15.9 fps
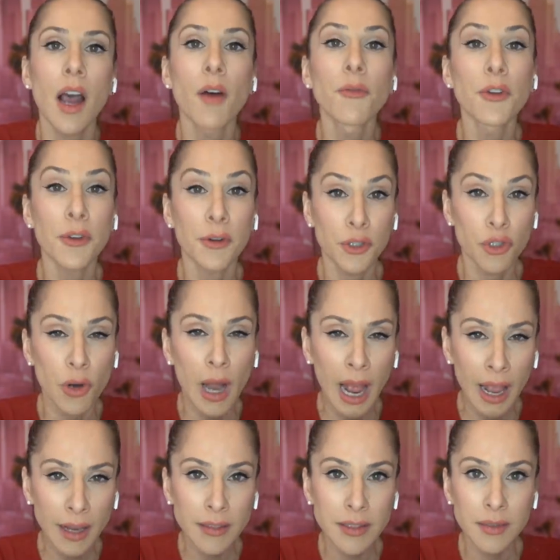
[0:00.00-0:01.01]
cover their
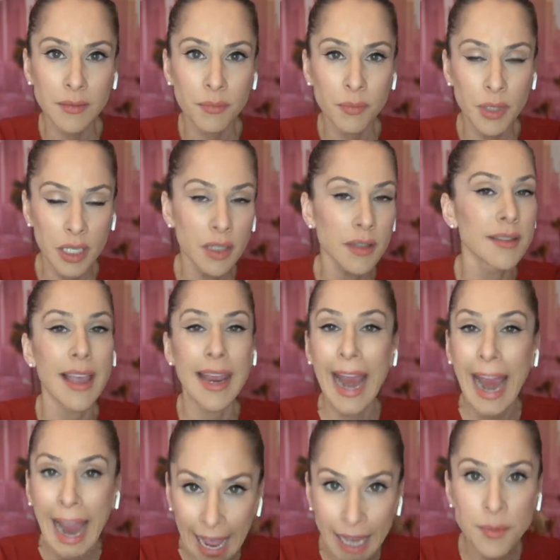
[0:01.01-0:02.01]
tracks because they
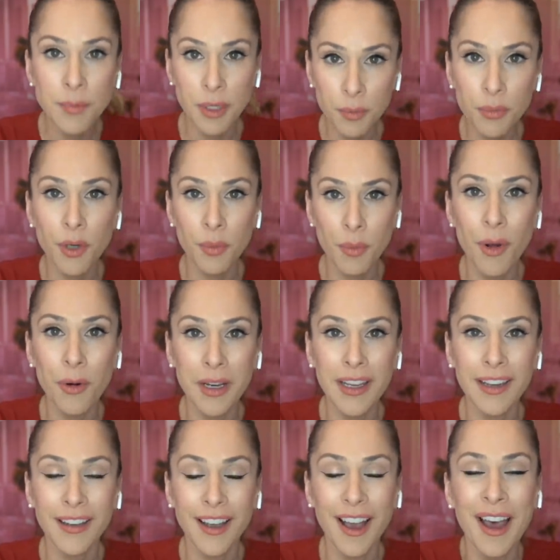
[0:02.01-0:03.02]
had been
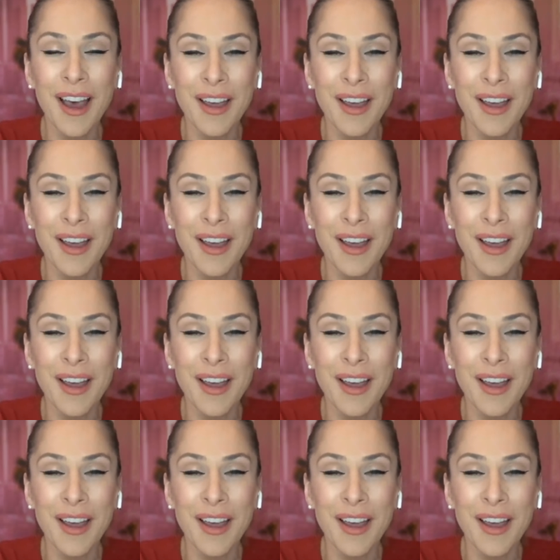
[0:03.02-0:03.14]
promoting